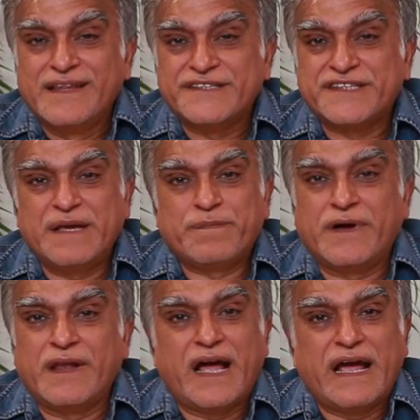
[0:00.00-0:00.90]
Let's keep
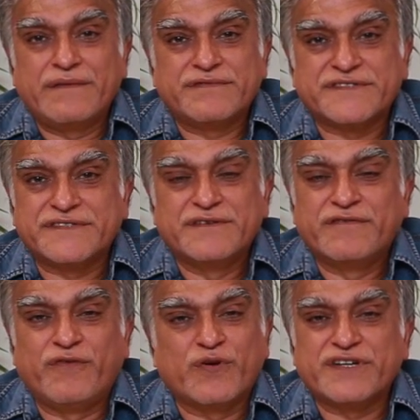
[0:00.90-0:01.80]
our lives
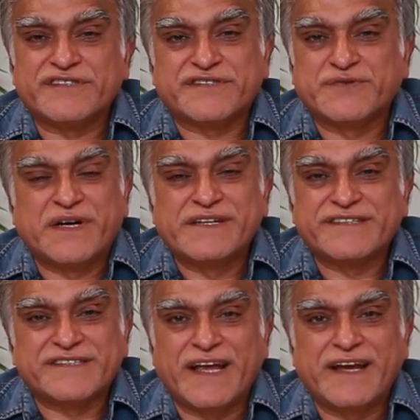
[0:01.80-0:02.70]
focused to
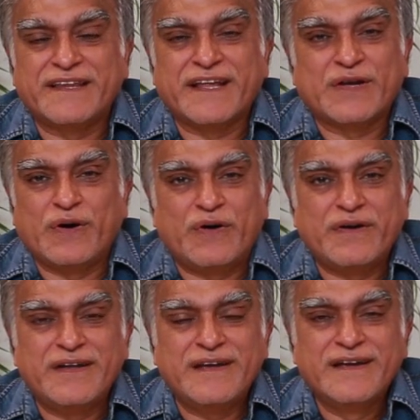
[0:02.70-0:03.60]
understanding that
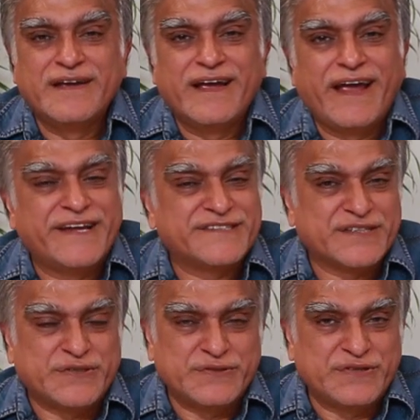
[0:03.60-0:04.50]
God is
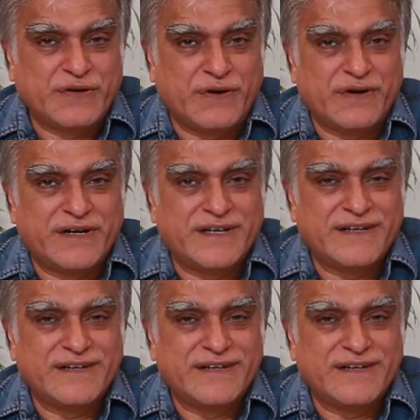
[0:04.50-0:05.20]
a good God.